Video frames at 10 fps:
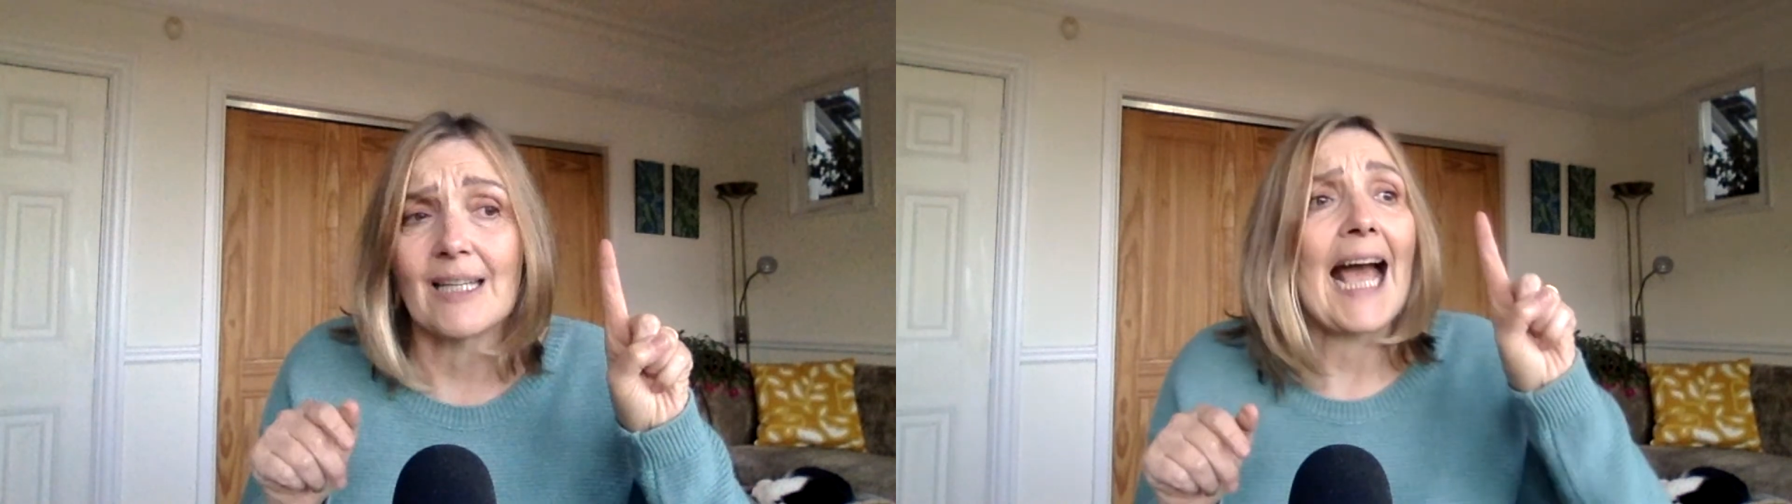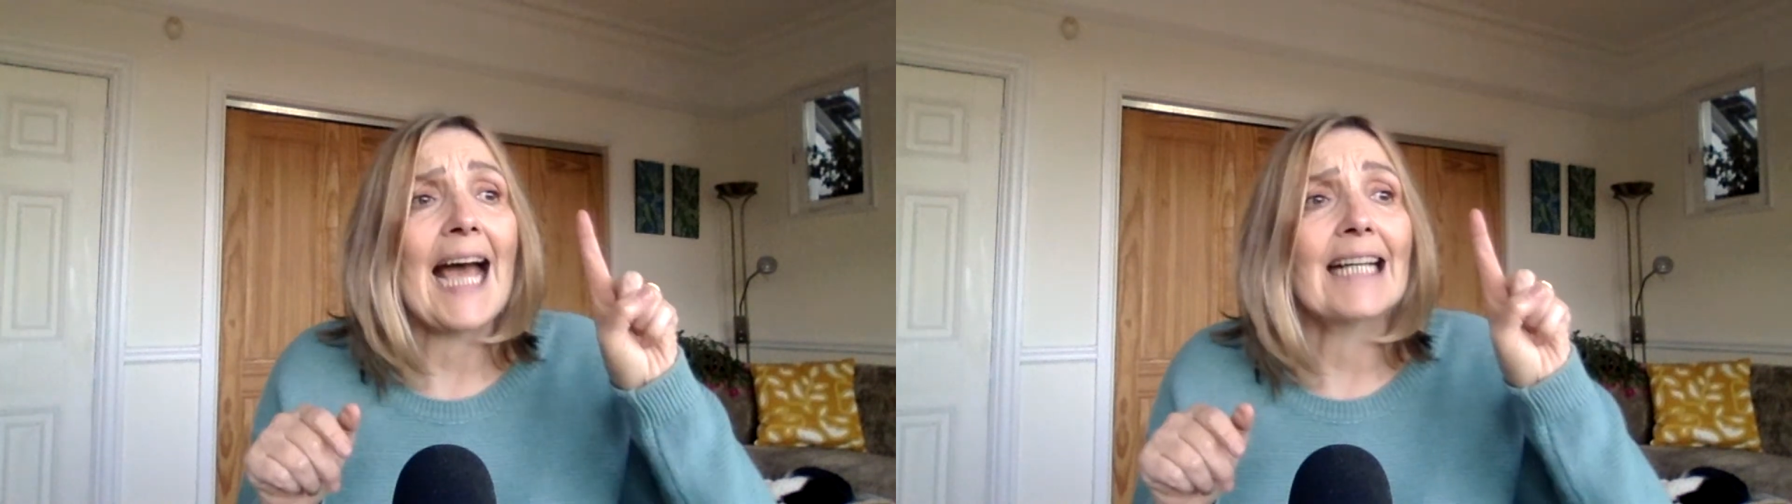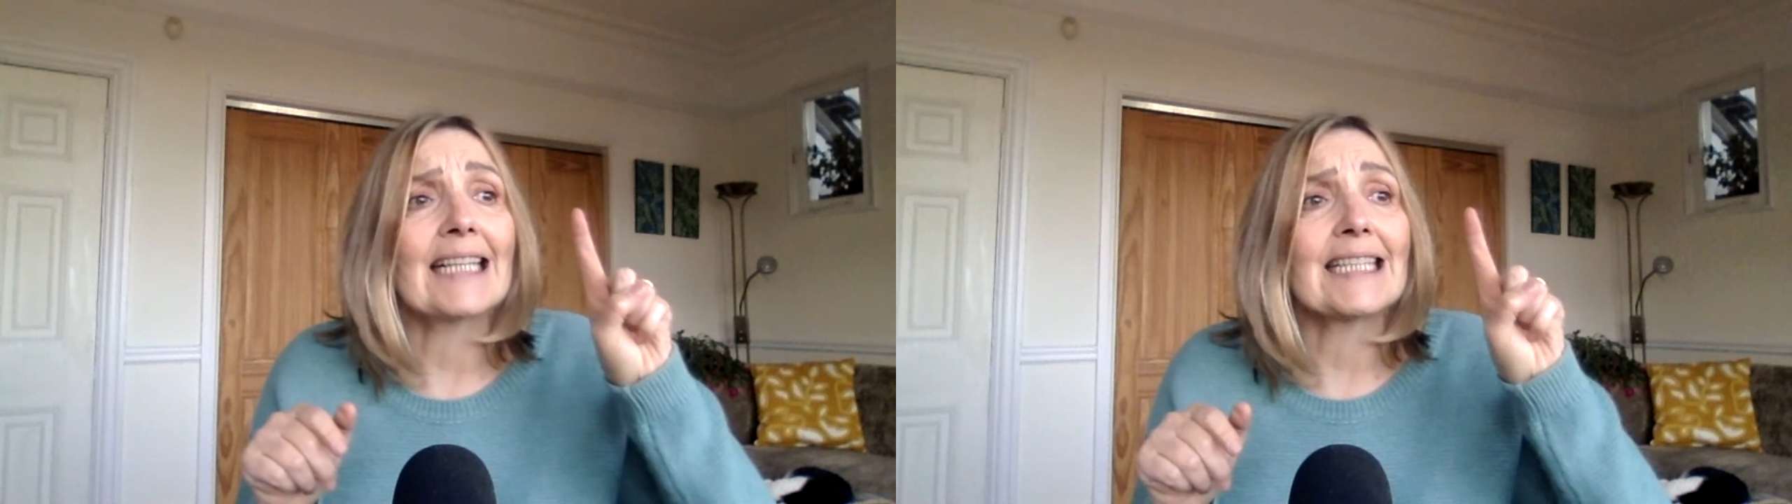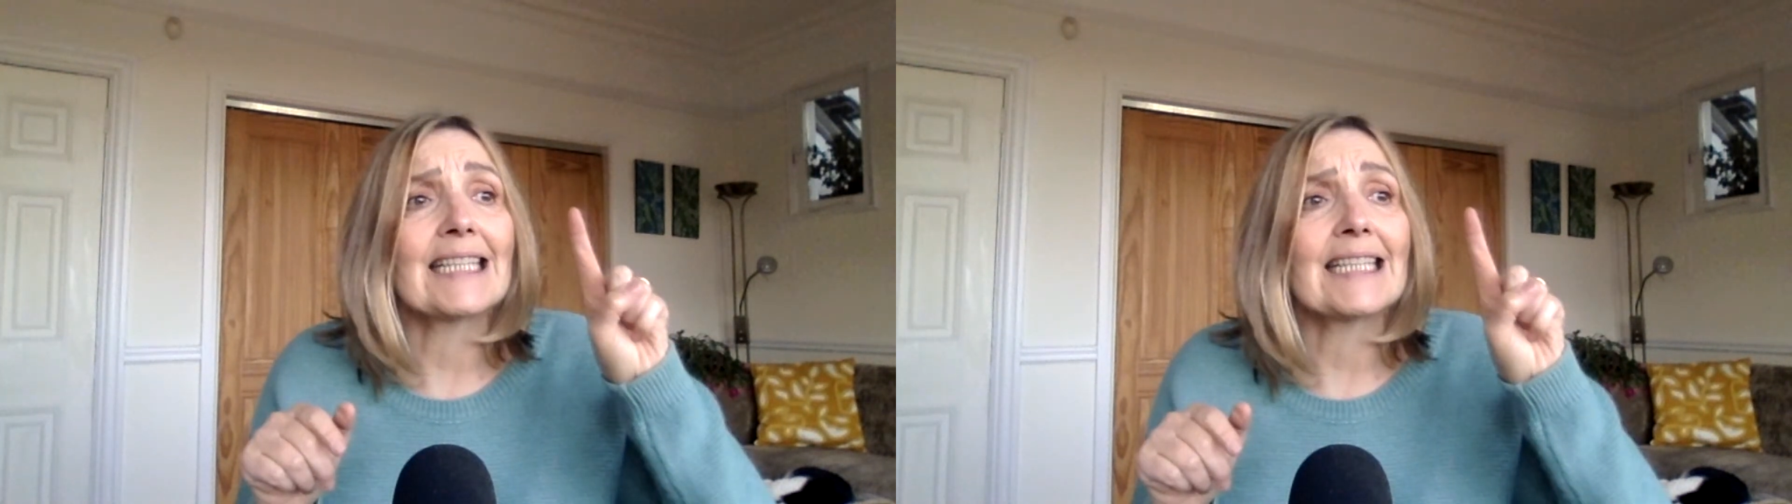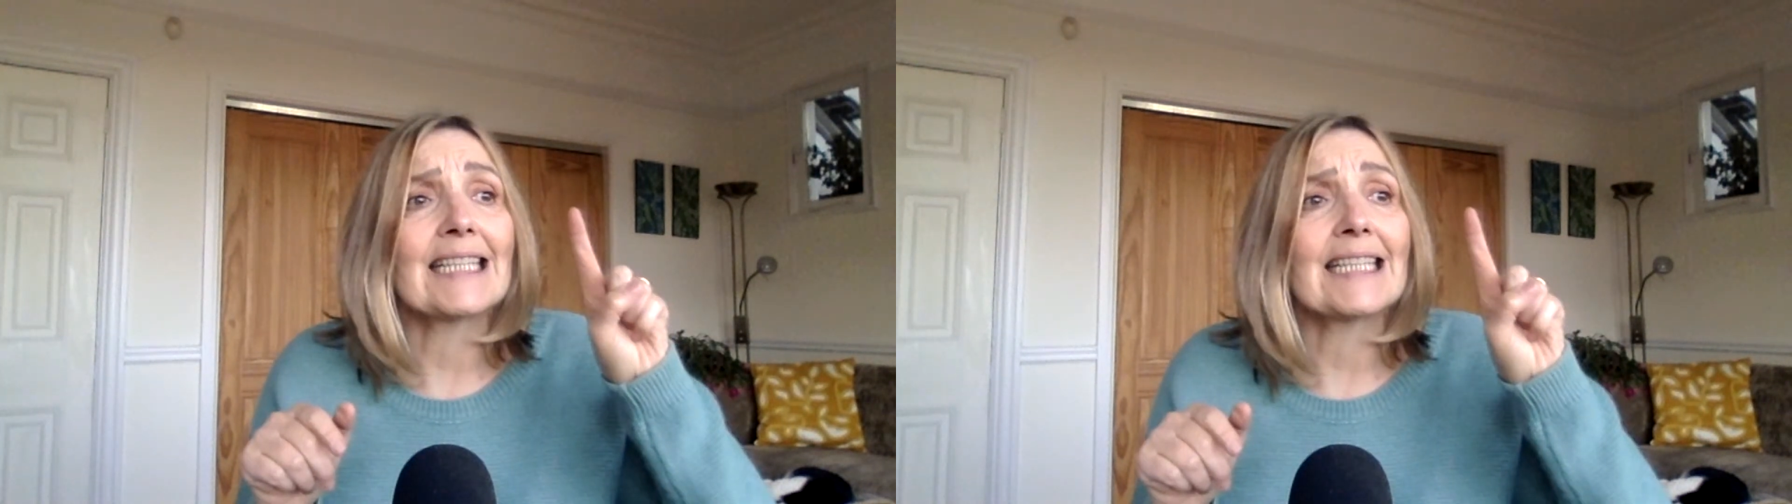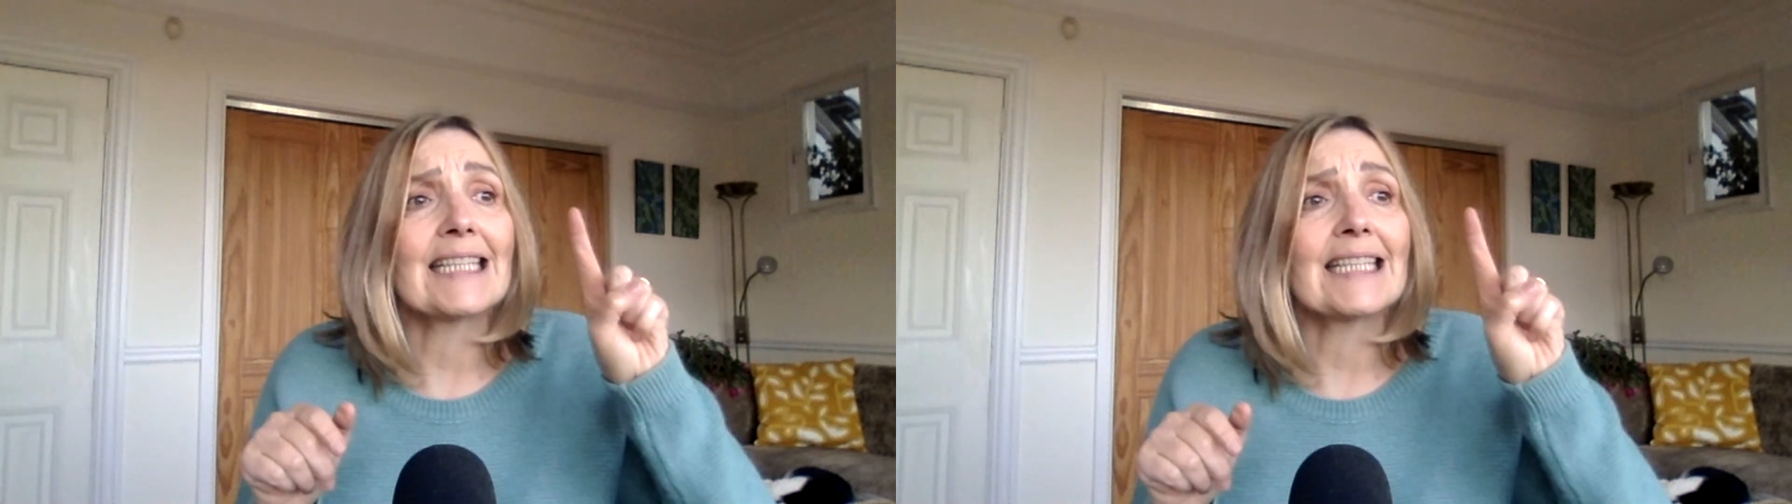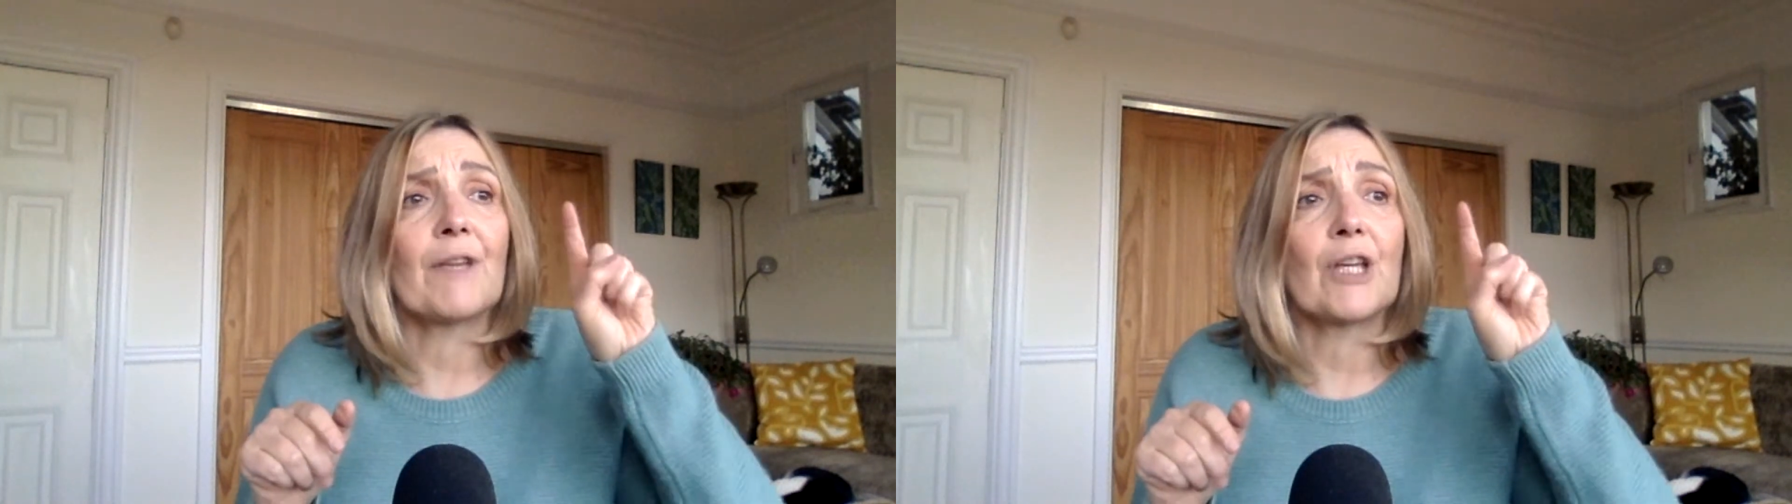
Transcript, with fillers: And if